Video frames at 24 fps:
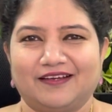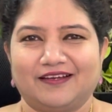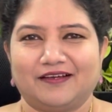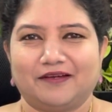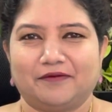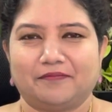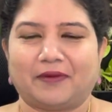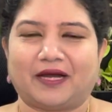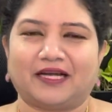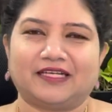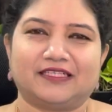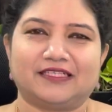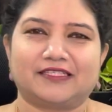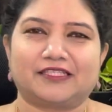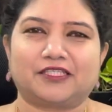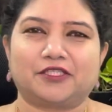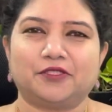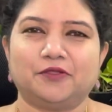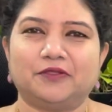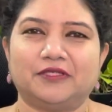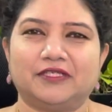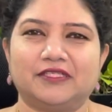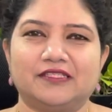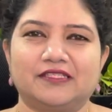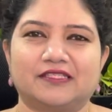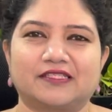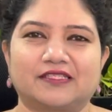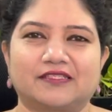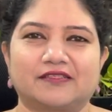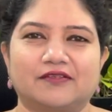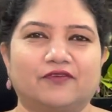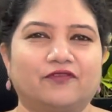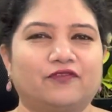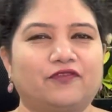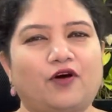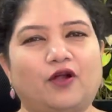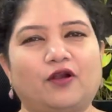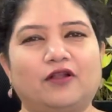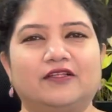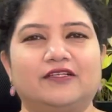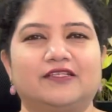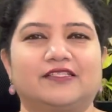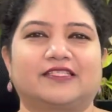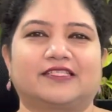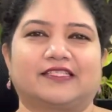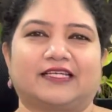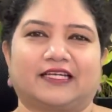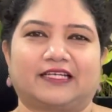My dear students, follow
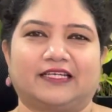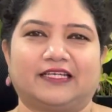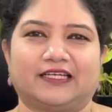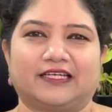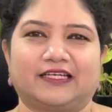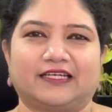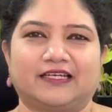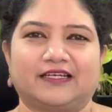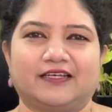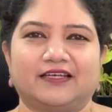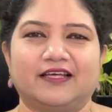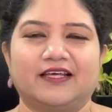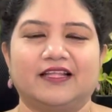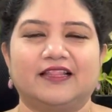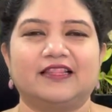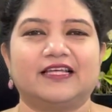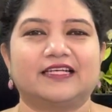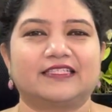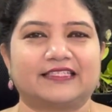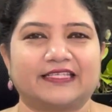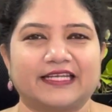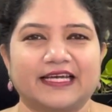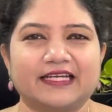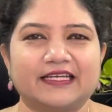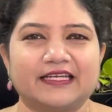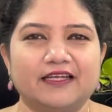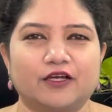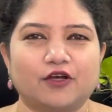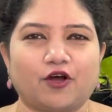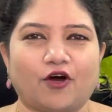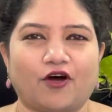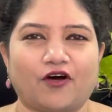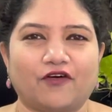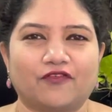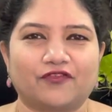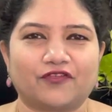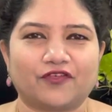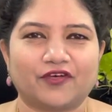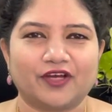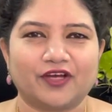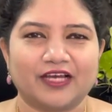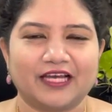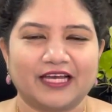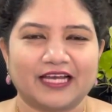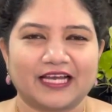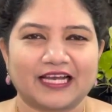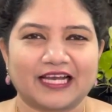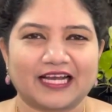this technique. The technique of
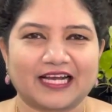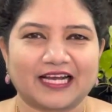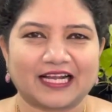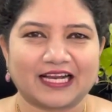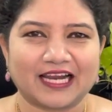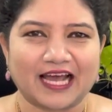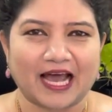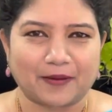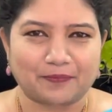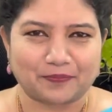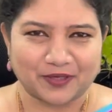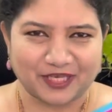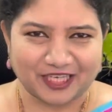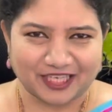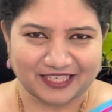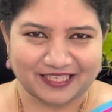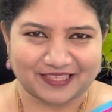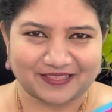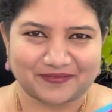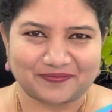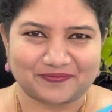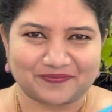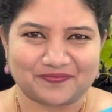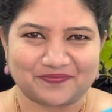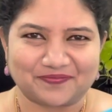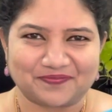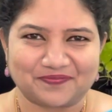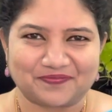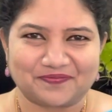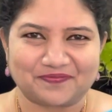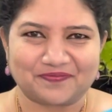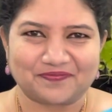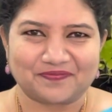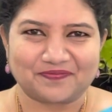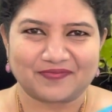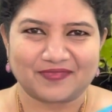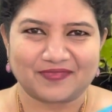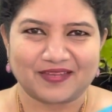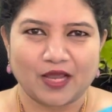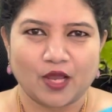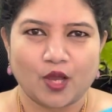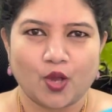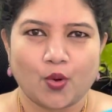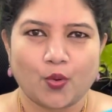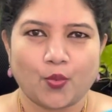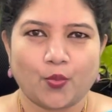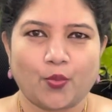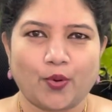clapping.
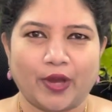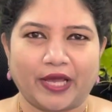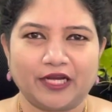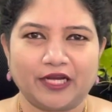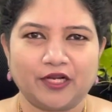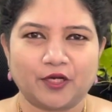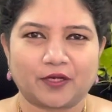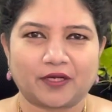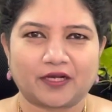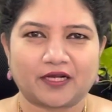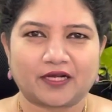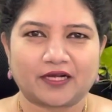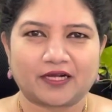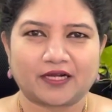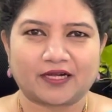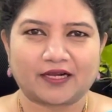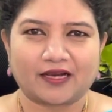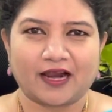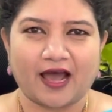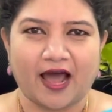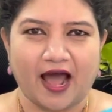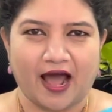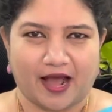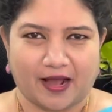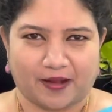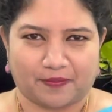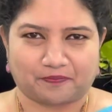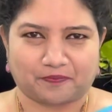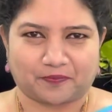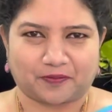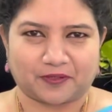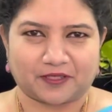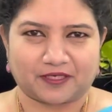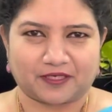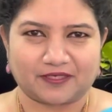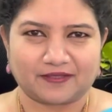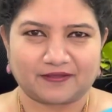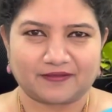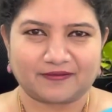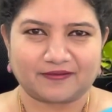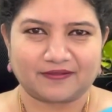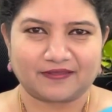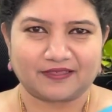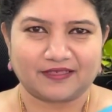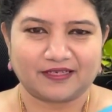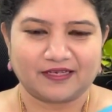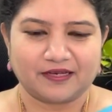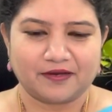When you clap,
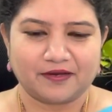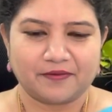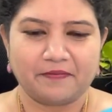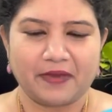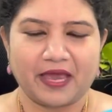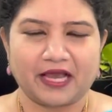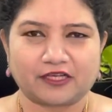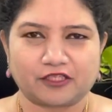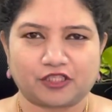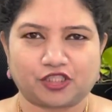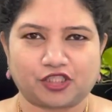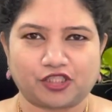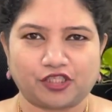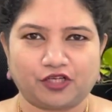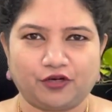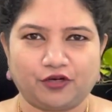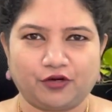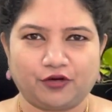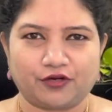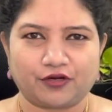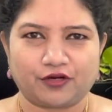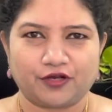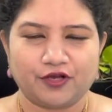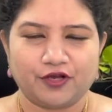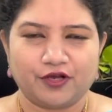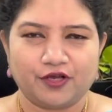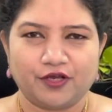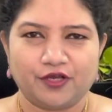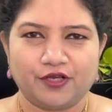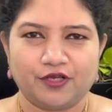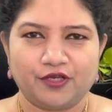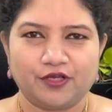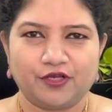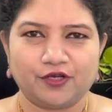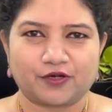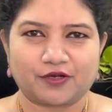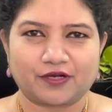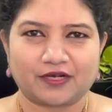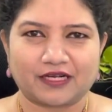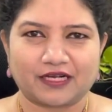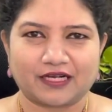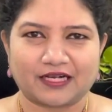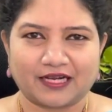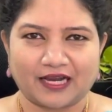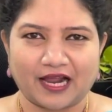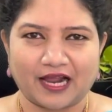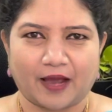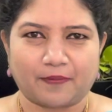make sure you
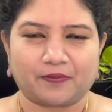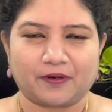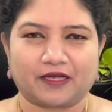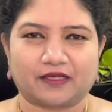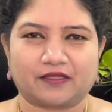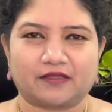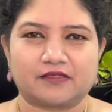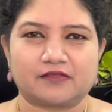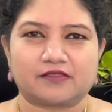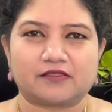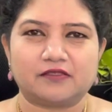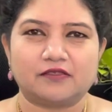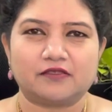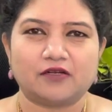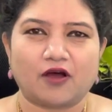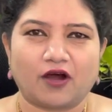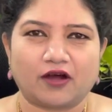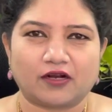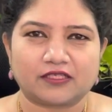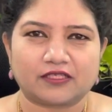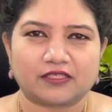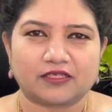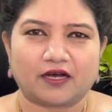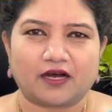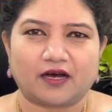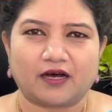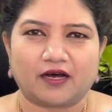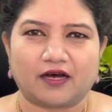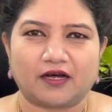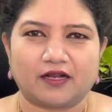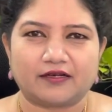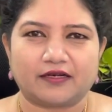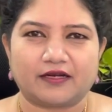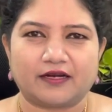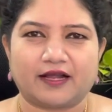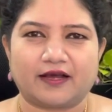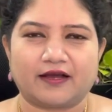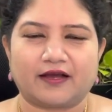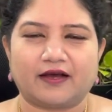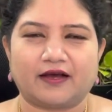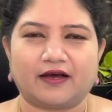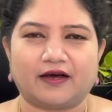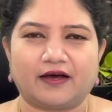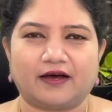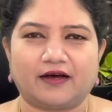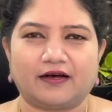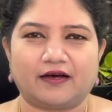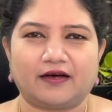clap like this, not
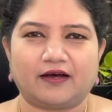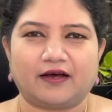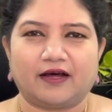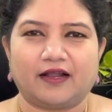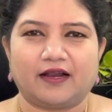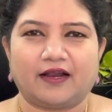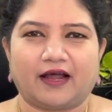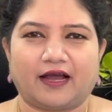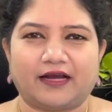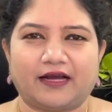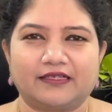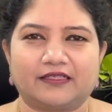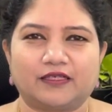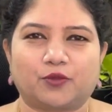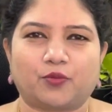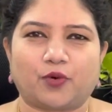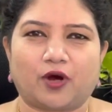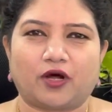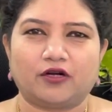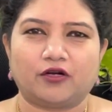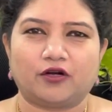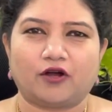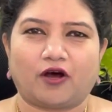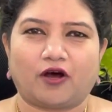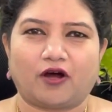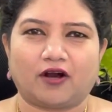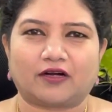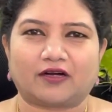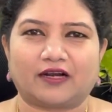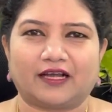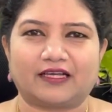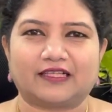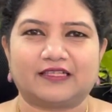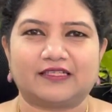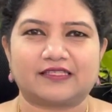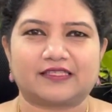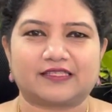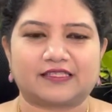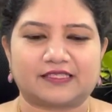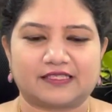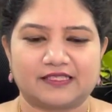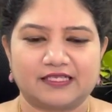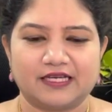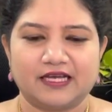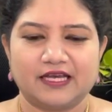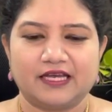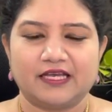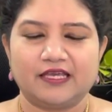a lighter one, not like this.
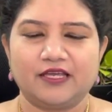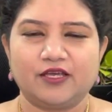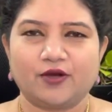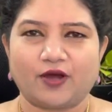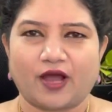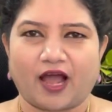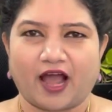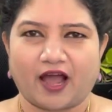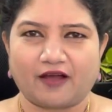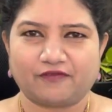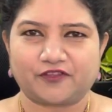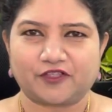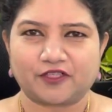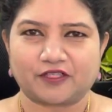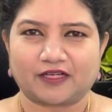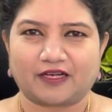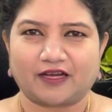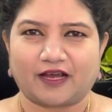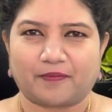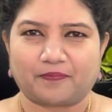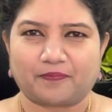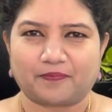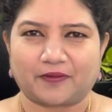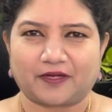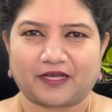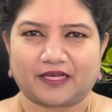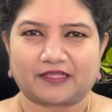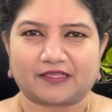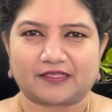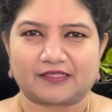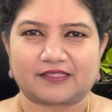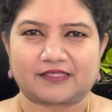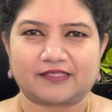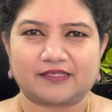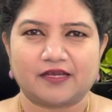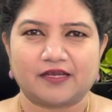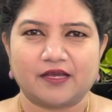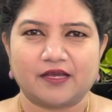You have to clap like this.